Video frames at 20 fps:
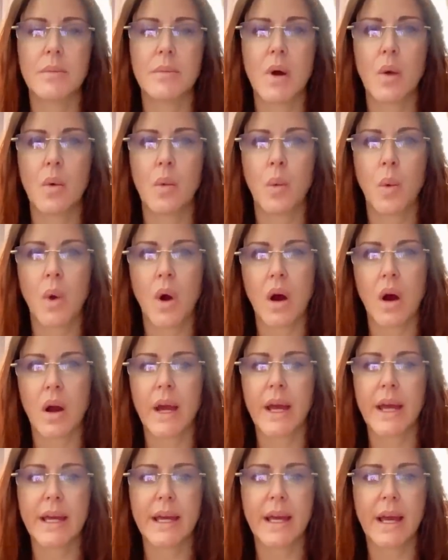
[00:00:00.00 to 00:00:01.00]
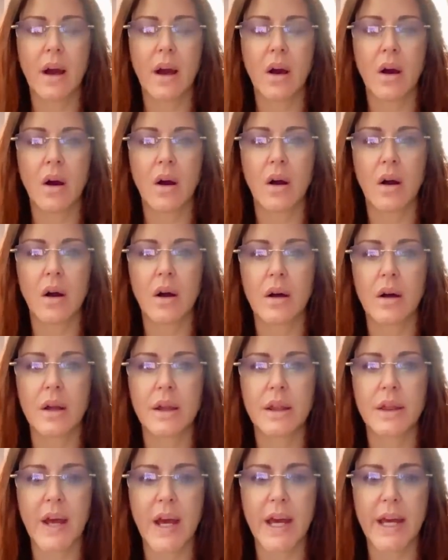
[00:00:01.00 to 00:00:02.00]
Why are
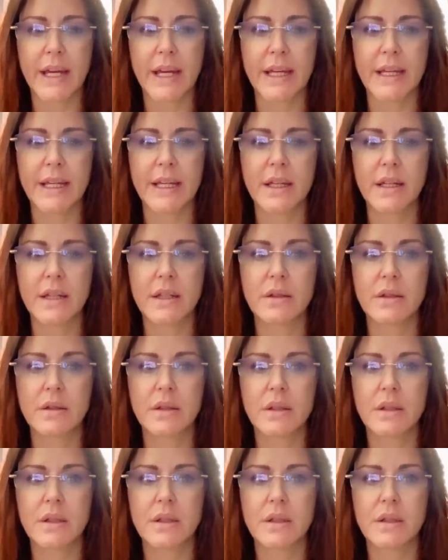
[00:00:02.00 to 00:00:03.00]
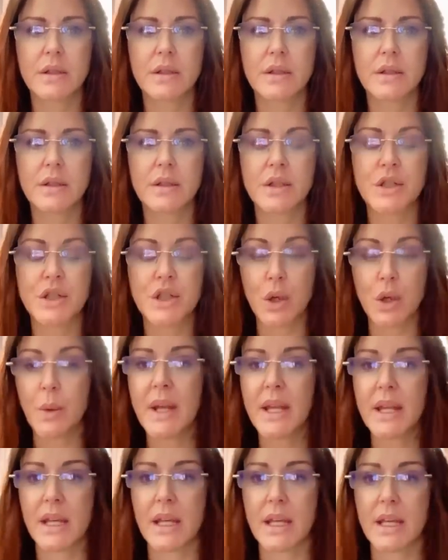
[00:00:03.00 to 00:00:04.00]
they
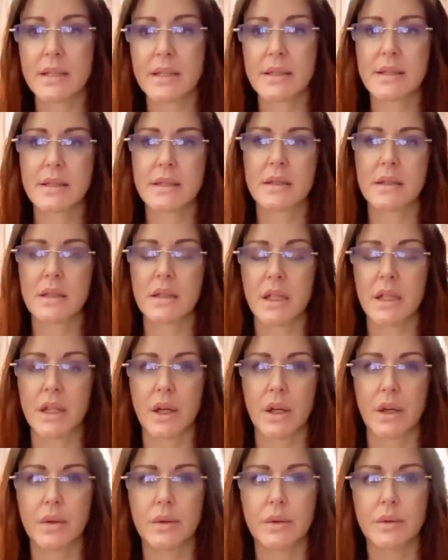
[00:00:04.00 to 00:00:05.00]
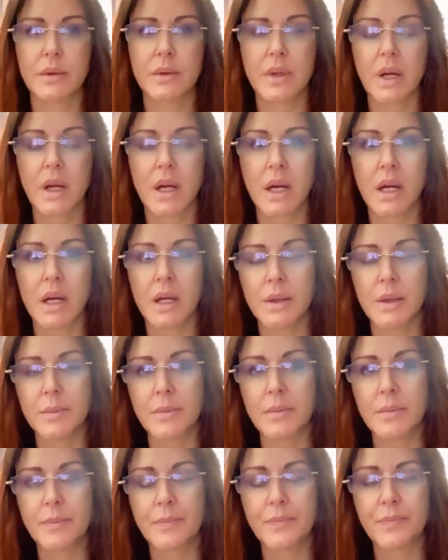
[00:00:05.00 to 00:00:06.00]
doing this? You know,
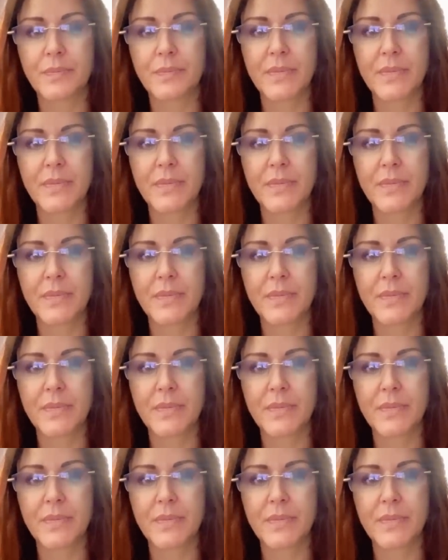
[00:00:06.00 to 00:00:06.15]
the